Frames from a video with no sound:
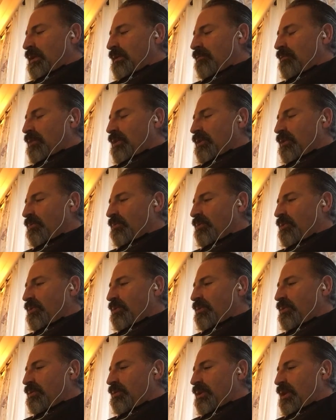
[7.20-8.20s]
Volume
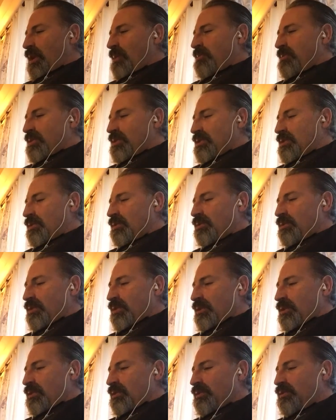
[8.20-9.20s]
2, Episode
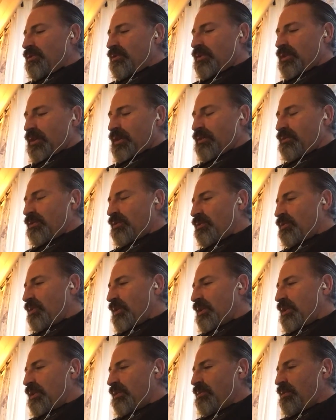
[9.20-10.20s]

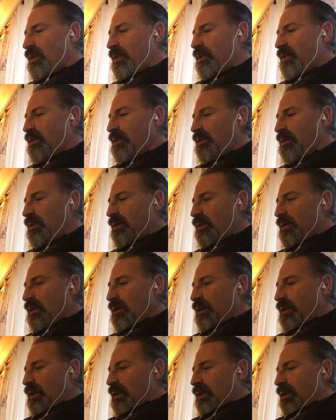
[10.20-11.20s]
221,
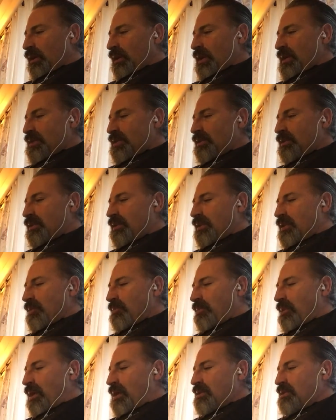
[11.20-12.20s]
Lesson to the
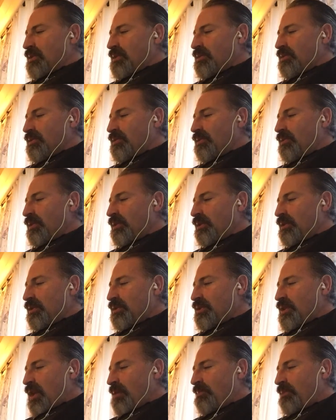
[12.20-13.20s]
Apostles Going to
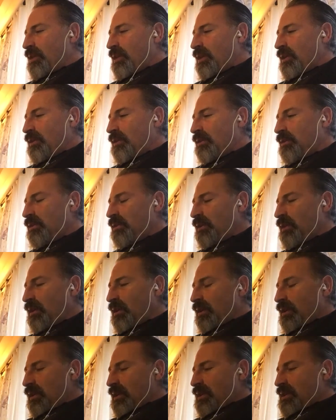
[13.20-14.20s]
Jabneel,
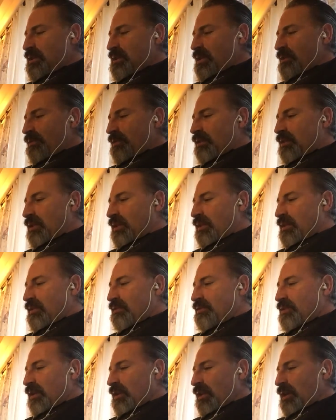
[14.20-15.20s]
17th of
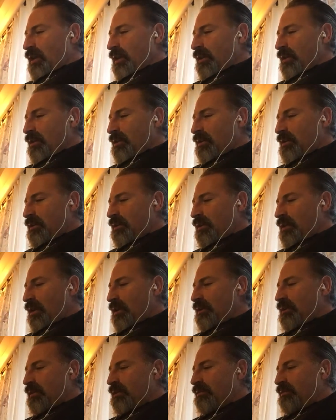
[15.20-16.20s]
July,
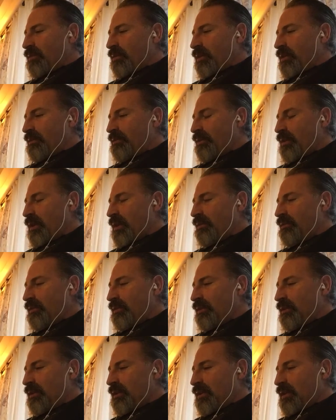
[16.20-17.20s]
1945.
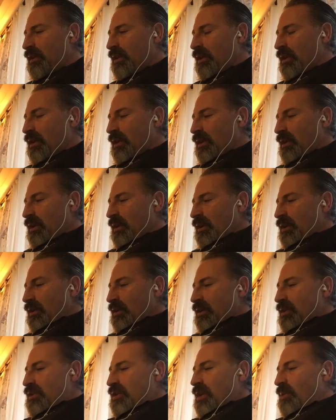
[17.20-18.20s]

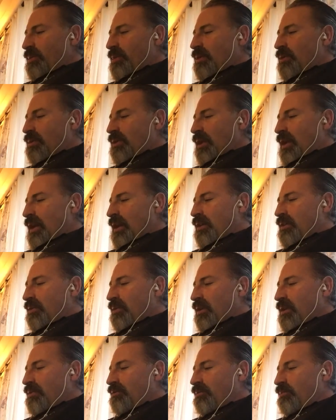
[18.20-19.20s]
Shall we go to
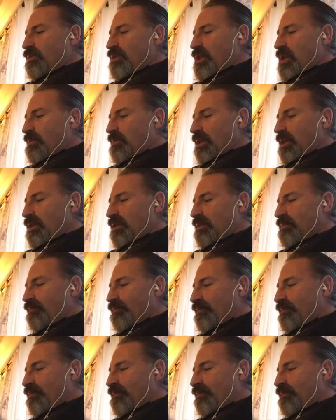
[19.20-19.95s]
Ekron from Jabneel?